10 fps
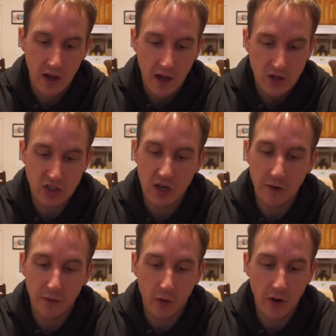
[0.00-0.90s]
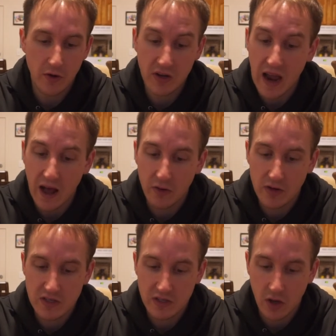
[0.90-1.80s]
just under 400
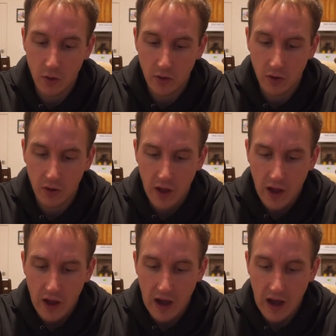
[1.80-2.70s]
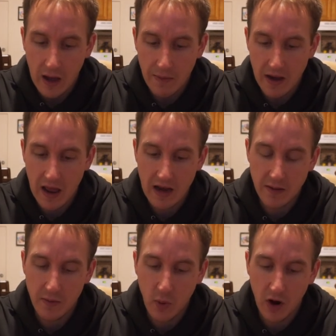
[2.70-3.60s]
calories in total, and
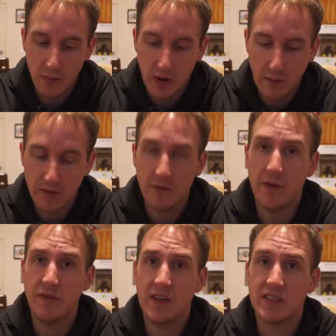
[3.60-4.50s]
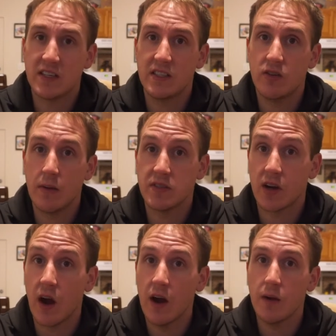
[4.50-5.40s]
anywhere probably from 50 to 60 grams of
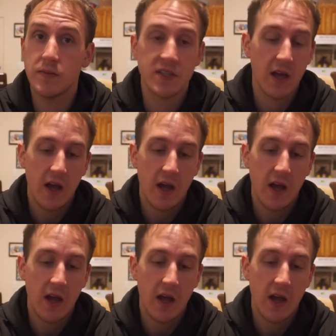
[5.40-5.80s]
carbs.